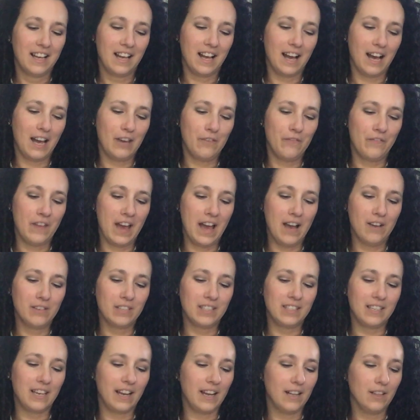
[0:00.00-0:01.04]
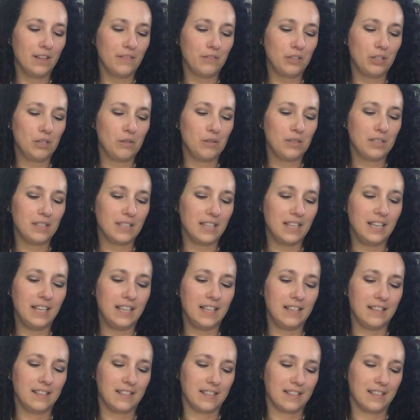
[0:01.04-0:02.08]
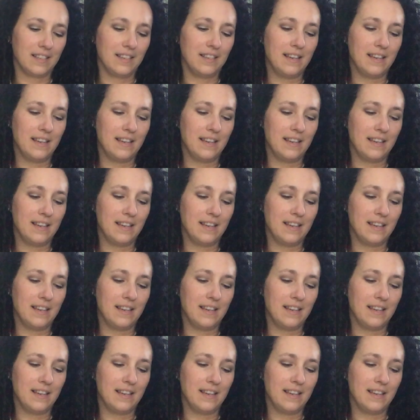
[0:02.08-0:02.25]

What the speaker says: I found Tale of Two Cities.